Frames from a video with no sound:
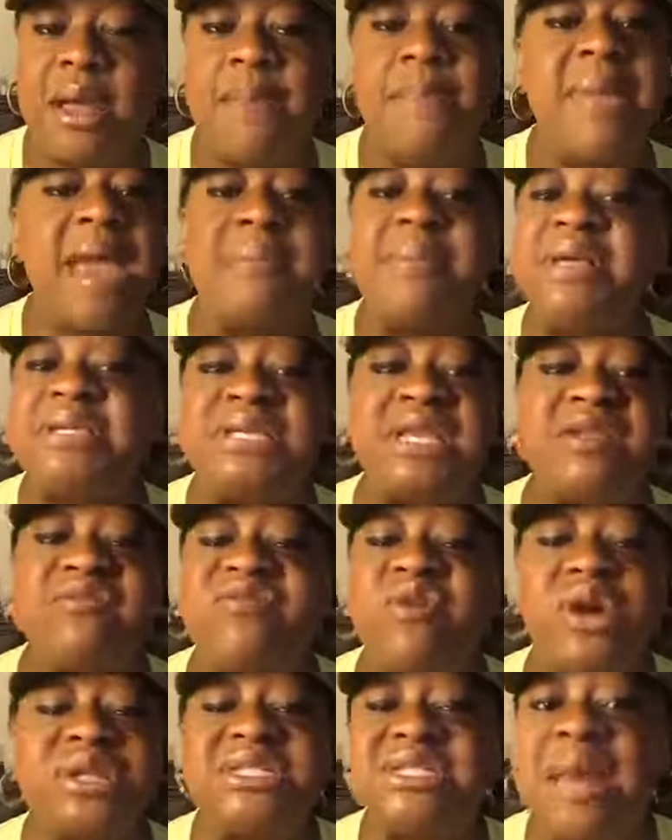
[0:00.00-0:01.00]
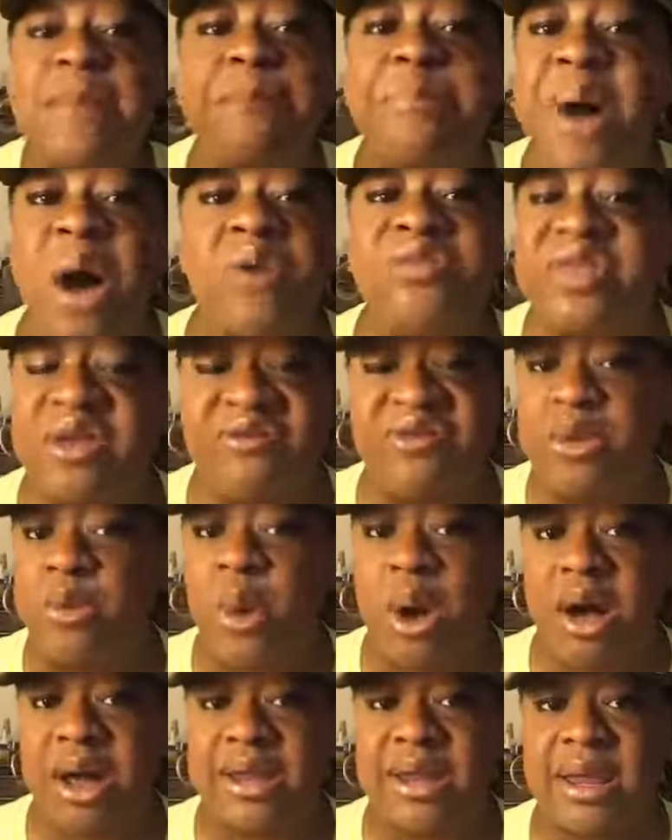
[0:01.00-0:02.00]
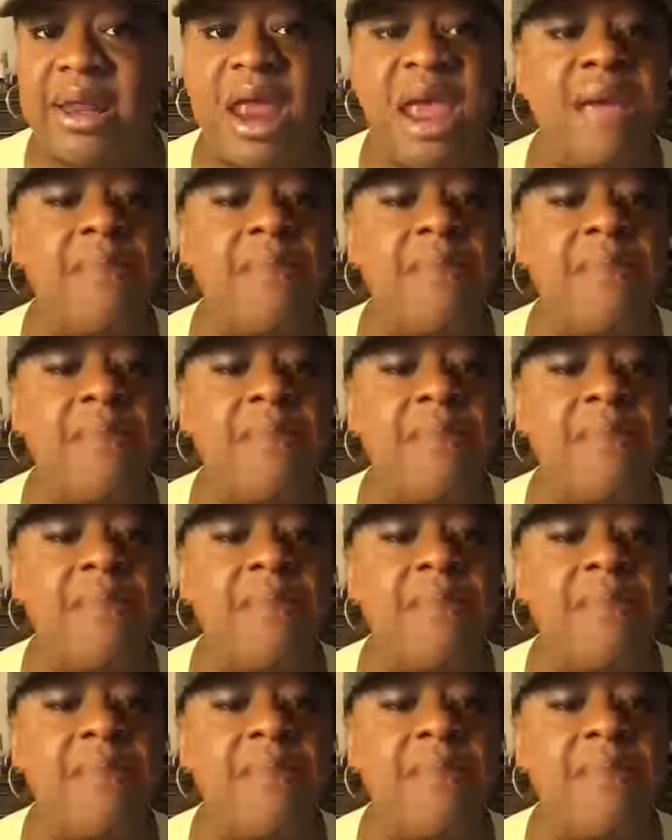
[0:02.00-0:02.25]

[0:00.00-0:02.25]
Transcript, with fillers: Maybe it's a divorce that both of you wanted.